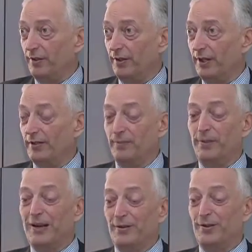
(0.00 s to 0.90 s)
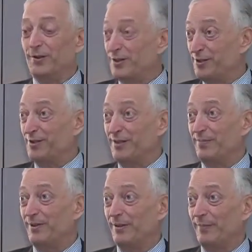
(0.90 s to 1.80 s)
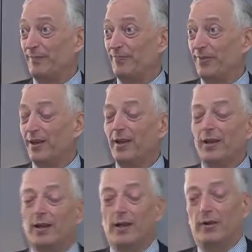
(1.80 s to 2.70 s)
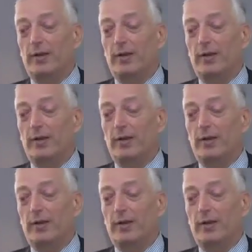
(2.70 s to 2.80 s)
on that at Paris this December. And